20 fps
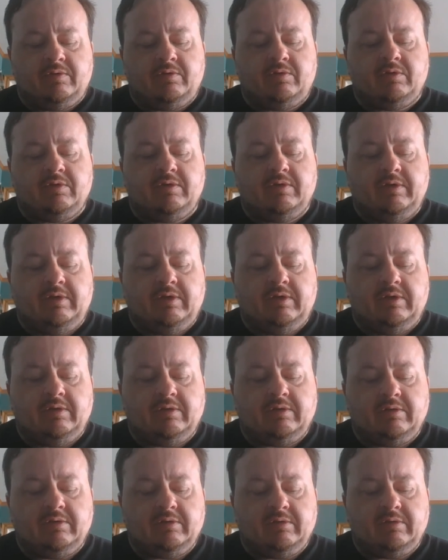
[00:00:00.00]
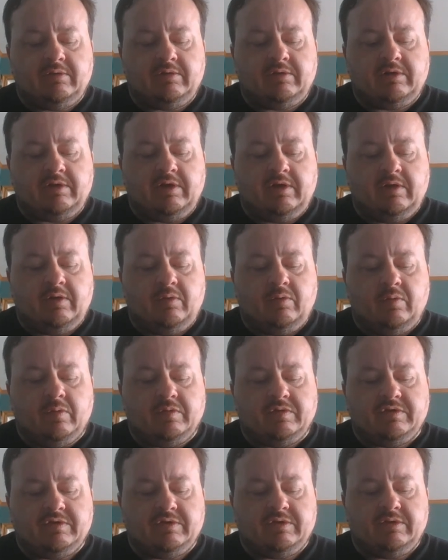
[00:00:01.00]
13
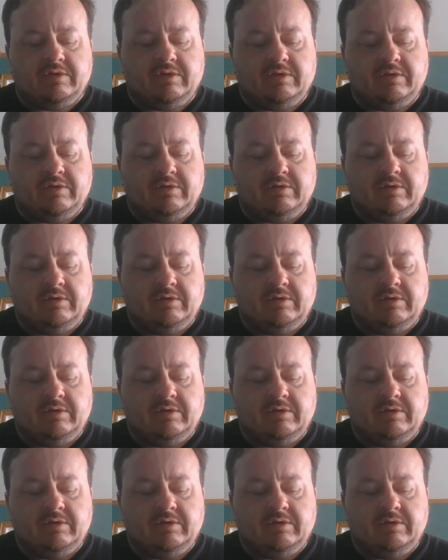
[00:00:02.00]
KOs.